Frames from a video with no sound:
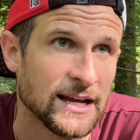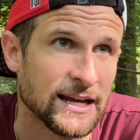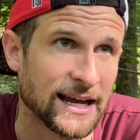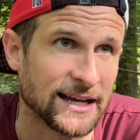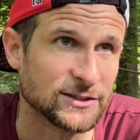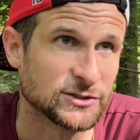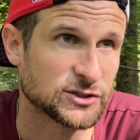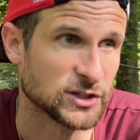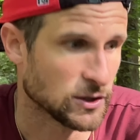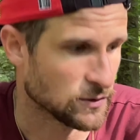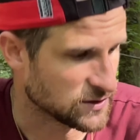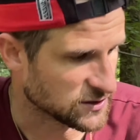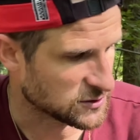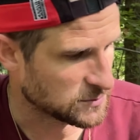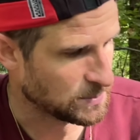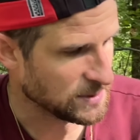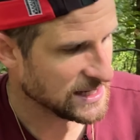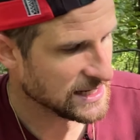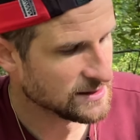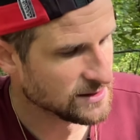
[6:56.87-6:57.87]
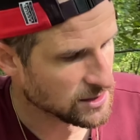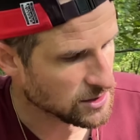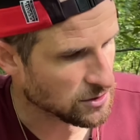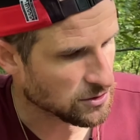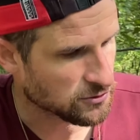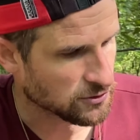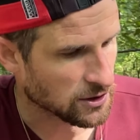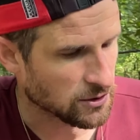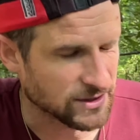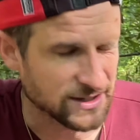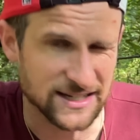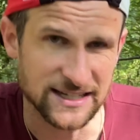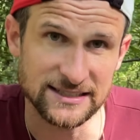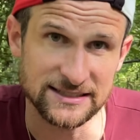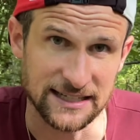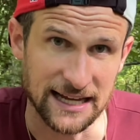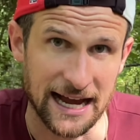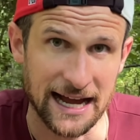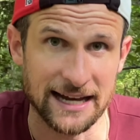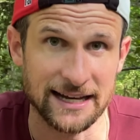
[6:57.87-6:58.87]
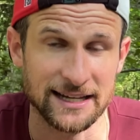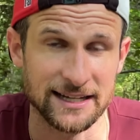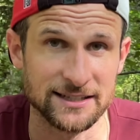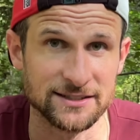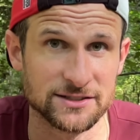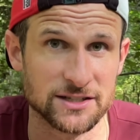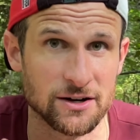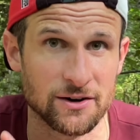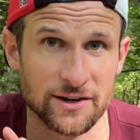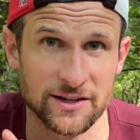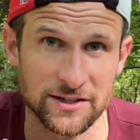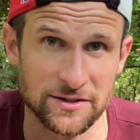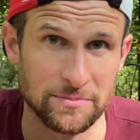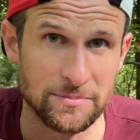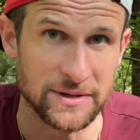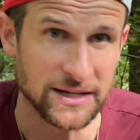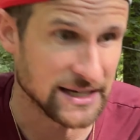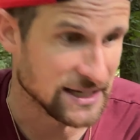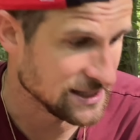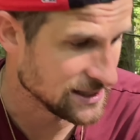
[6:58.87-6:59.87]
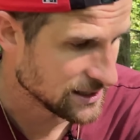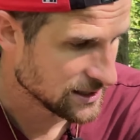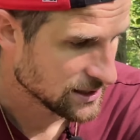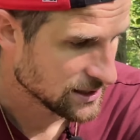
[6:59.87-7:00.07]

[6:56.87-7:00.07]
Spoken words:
And so the speed that you throw a disc at is going to be